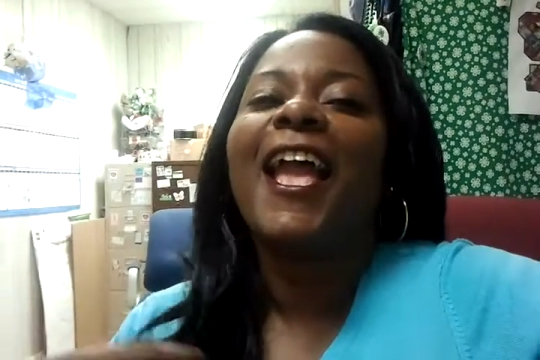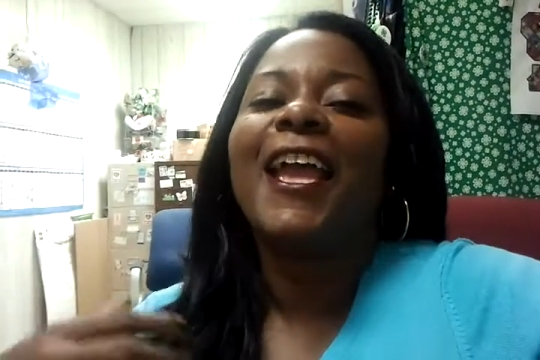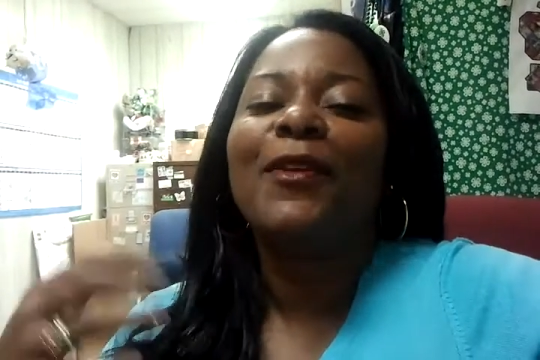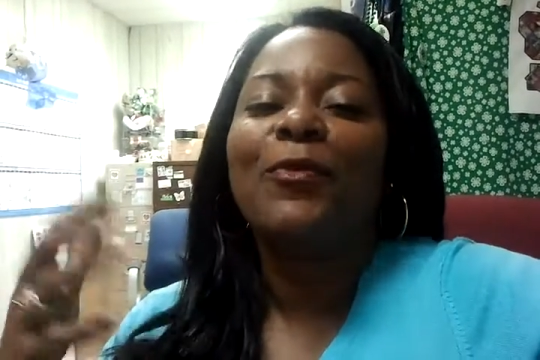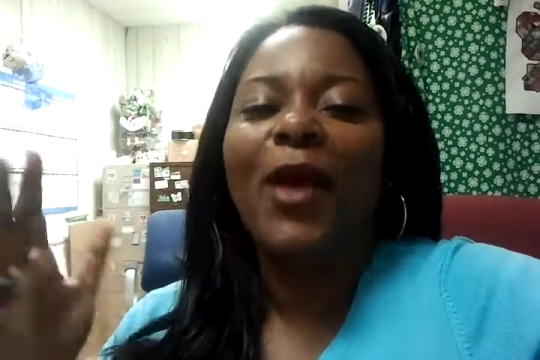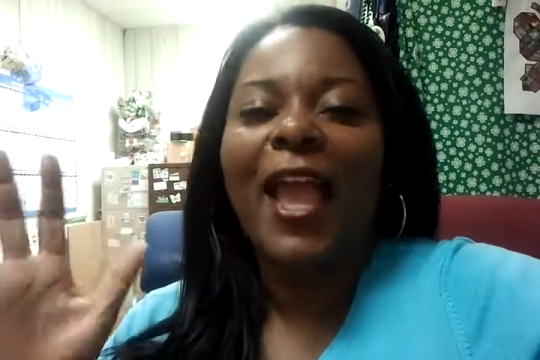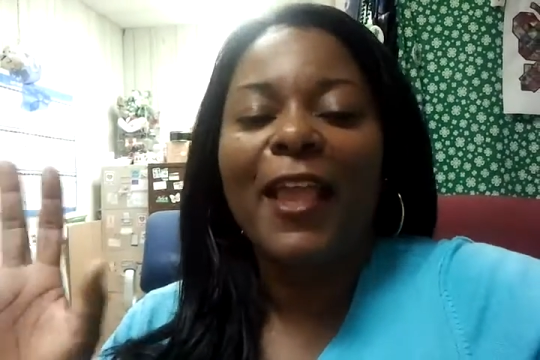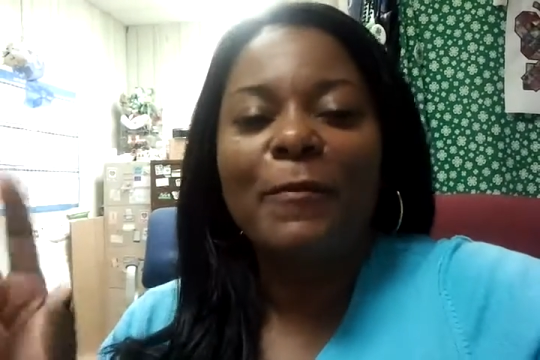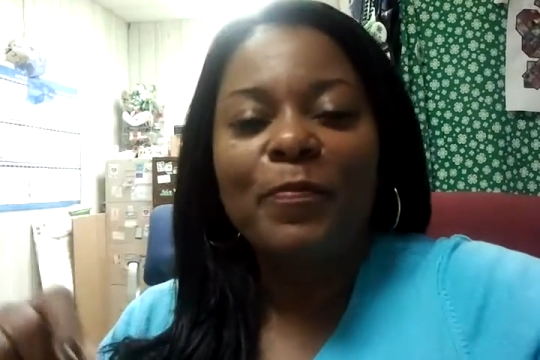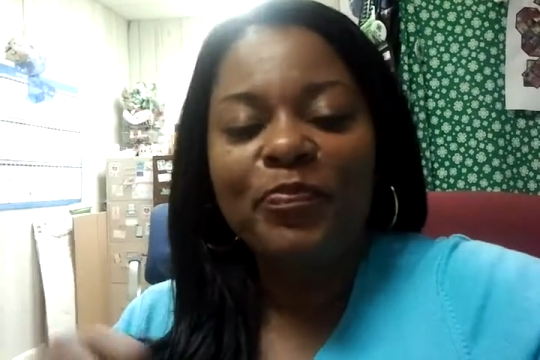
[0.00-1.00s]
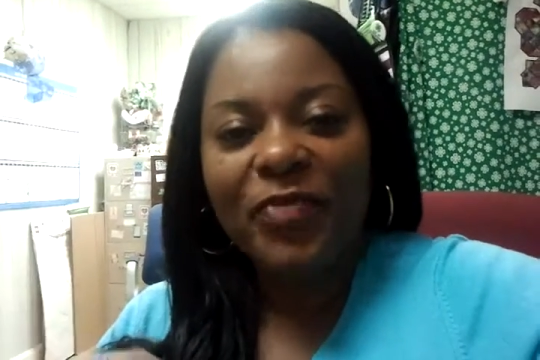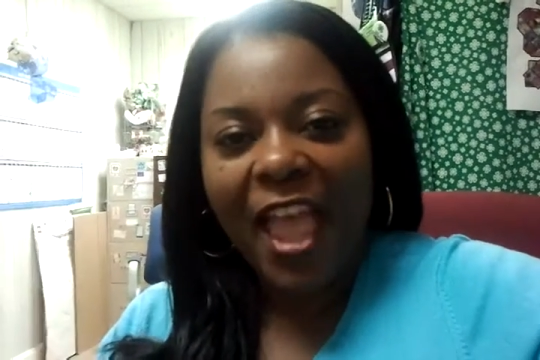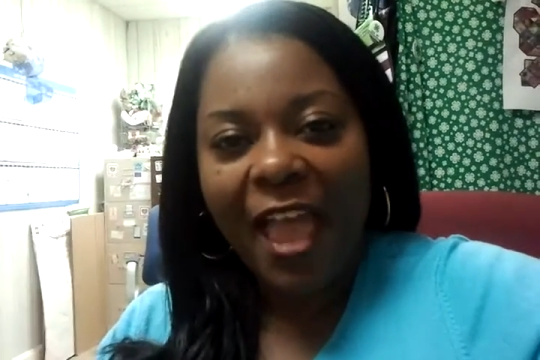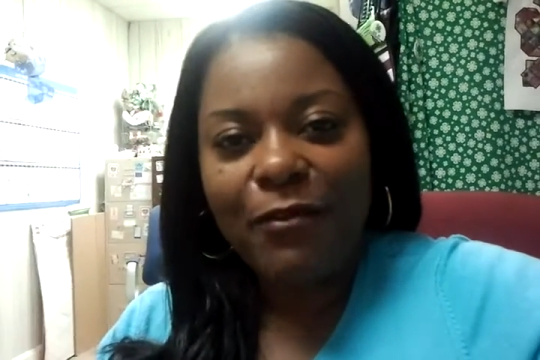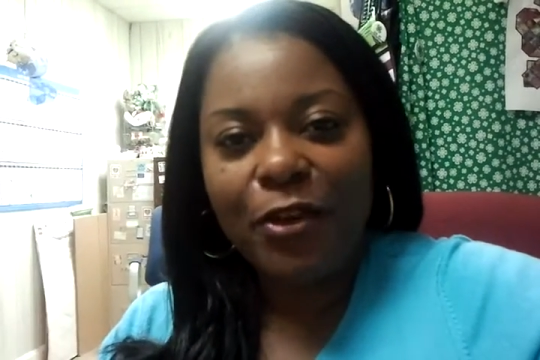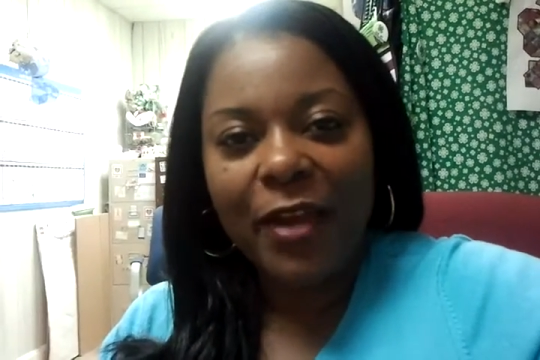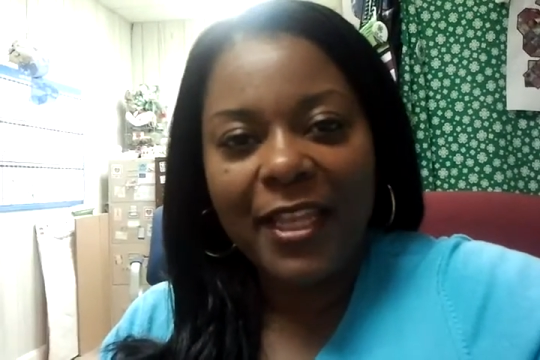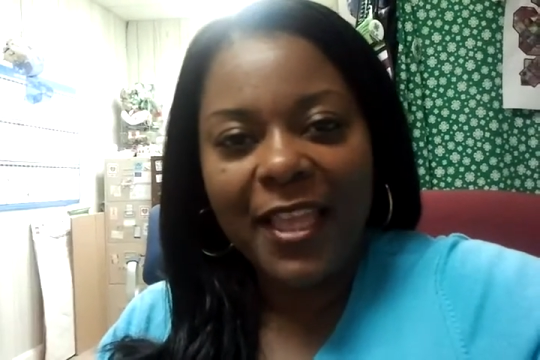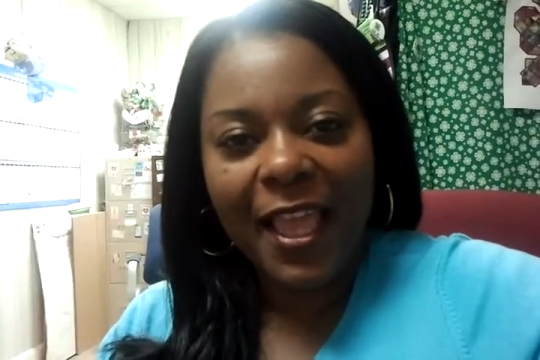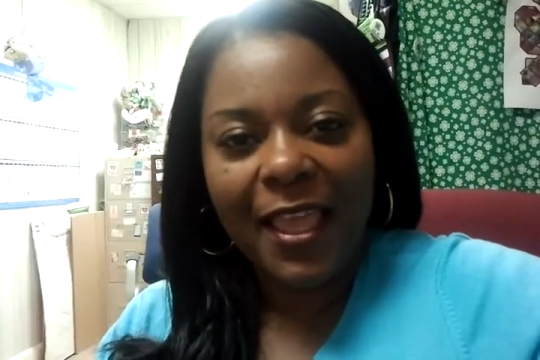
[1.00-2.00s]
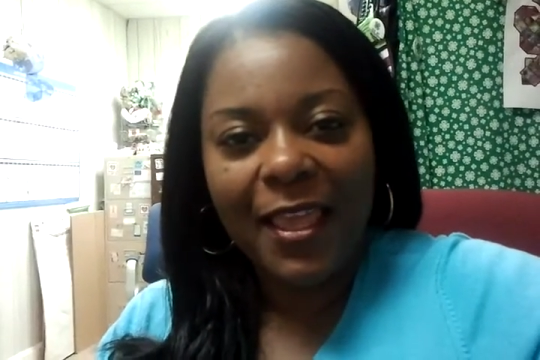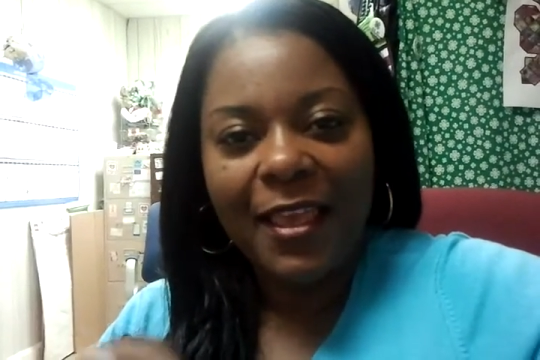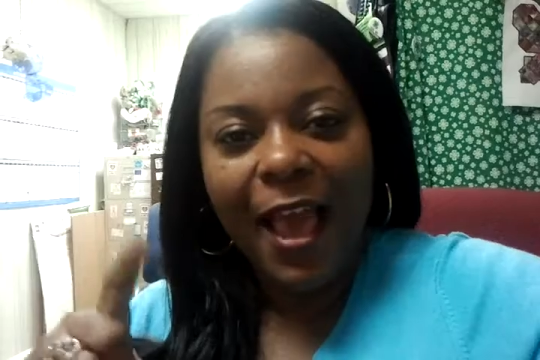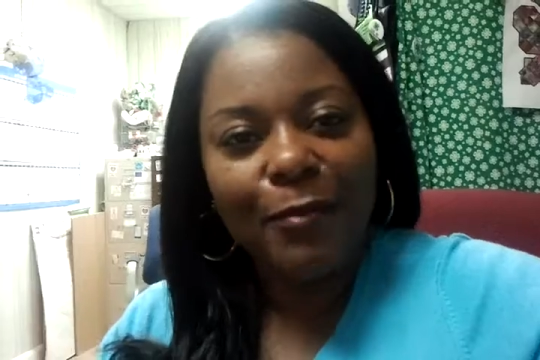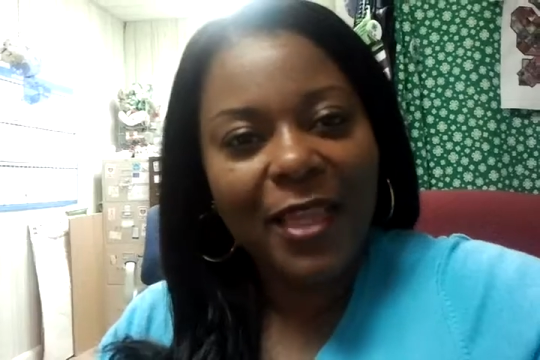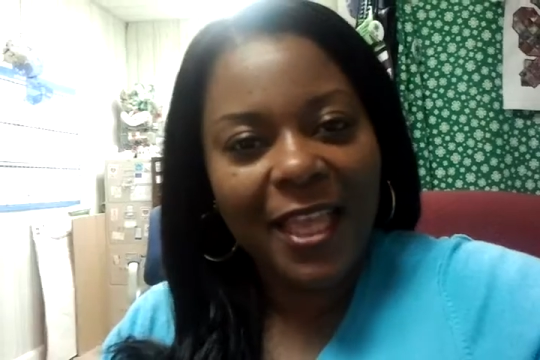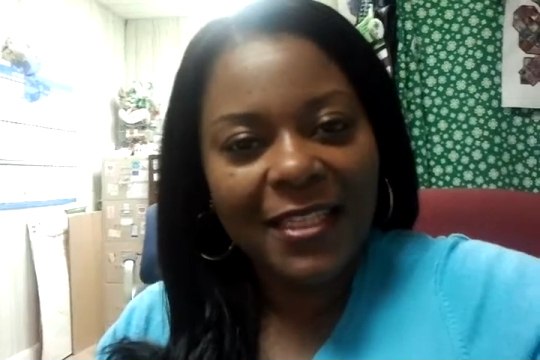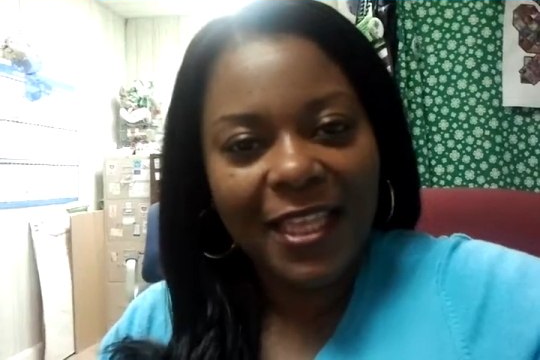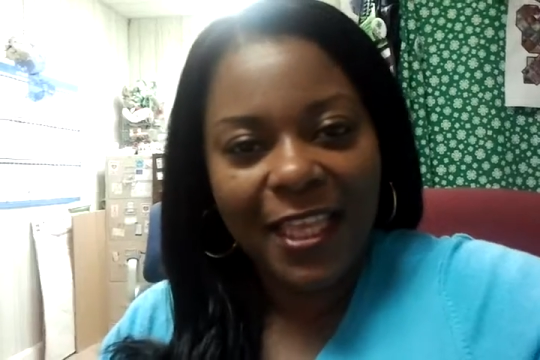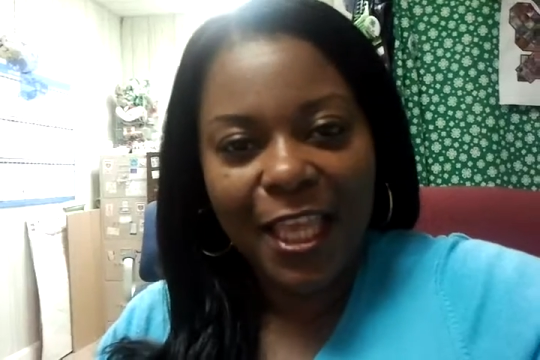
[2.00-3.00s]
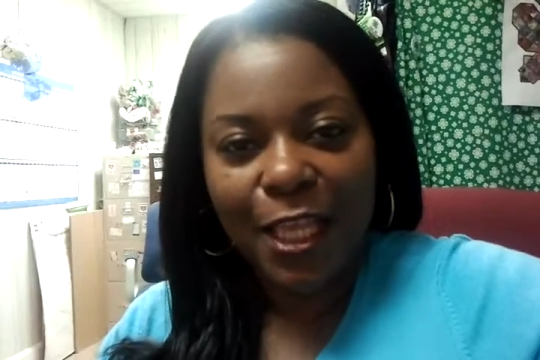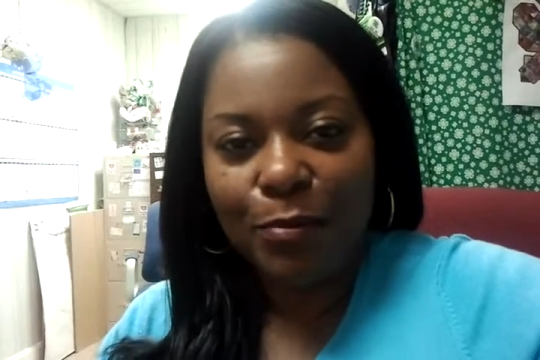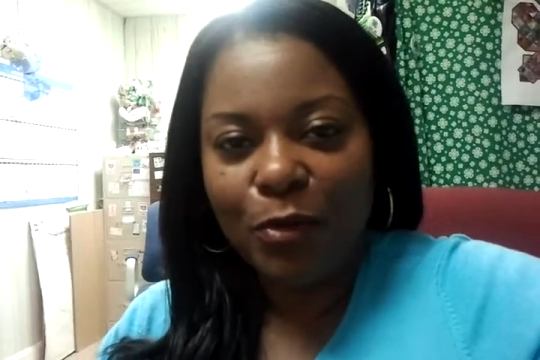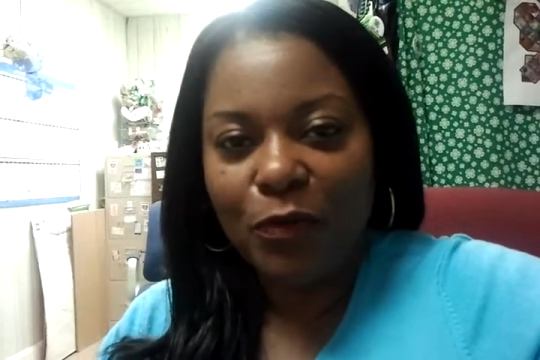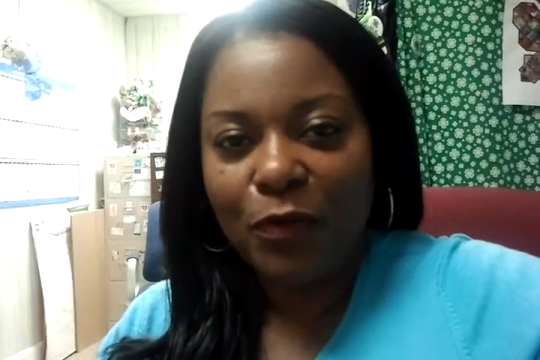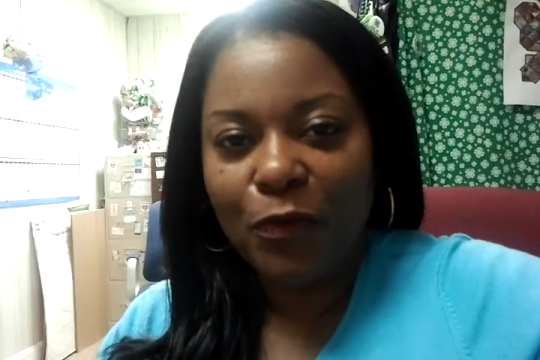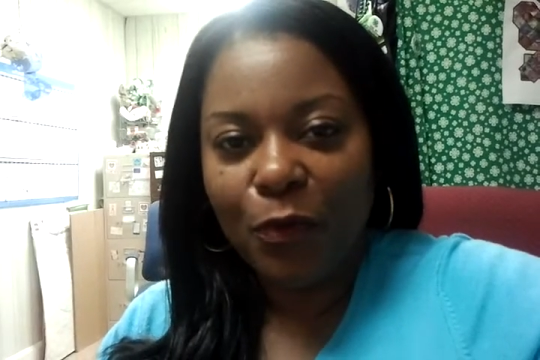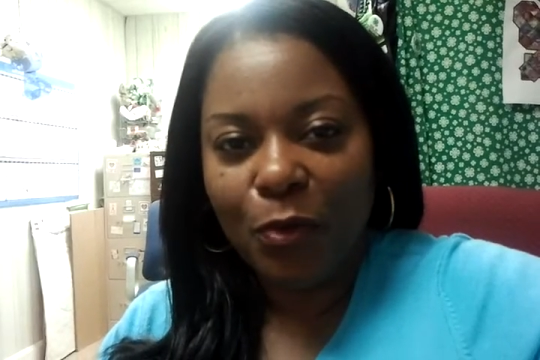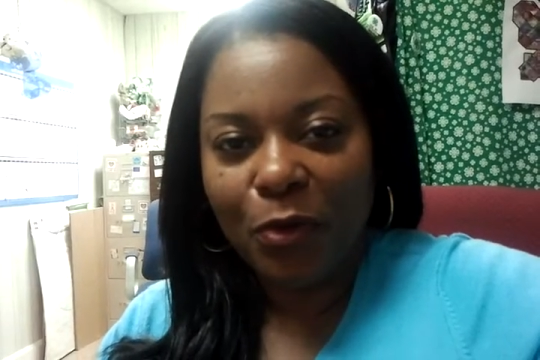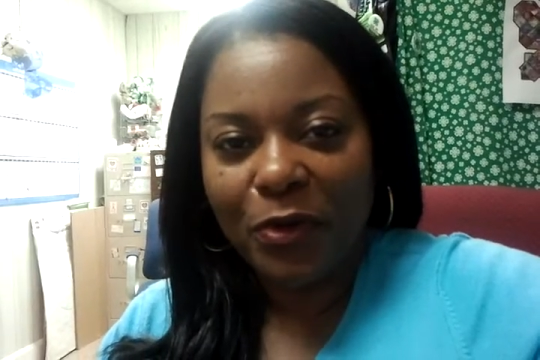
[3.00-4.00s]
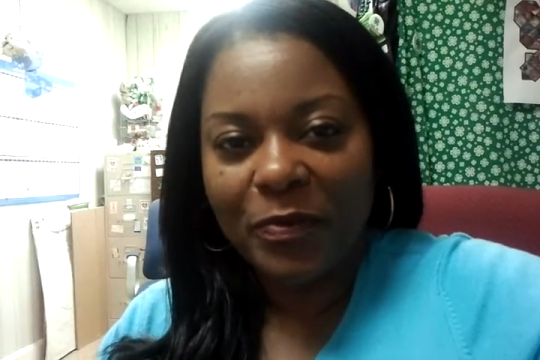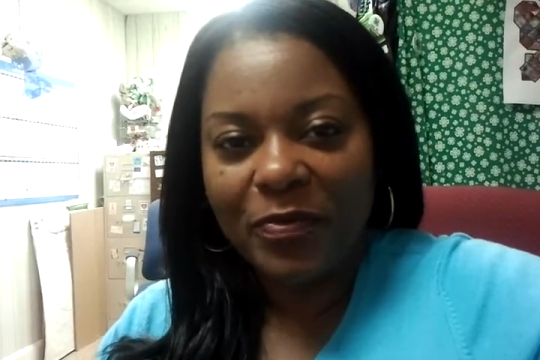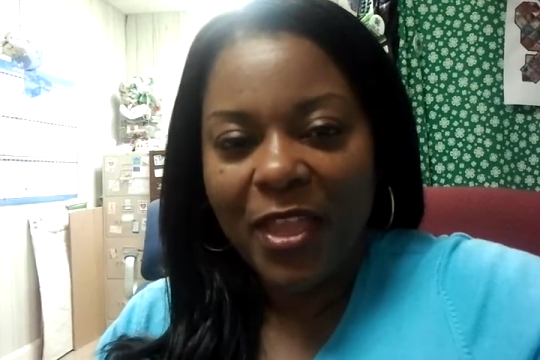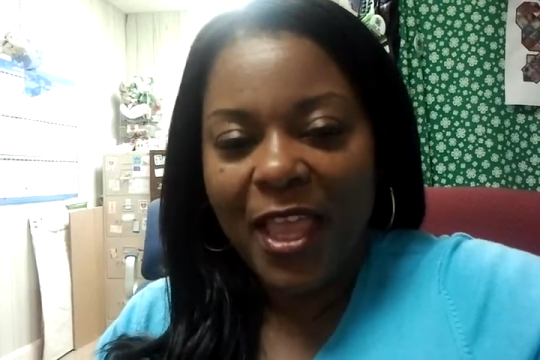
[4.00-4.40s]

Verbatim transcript: Anyway, have a great day. God bless and keep moving forward.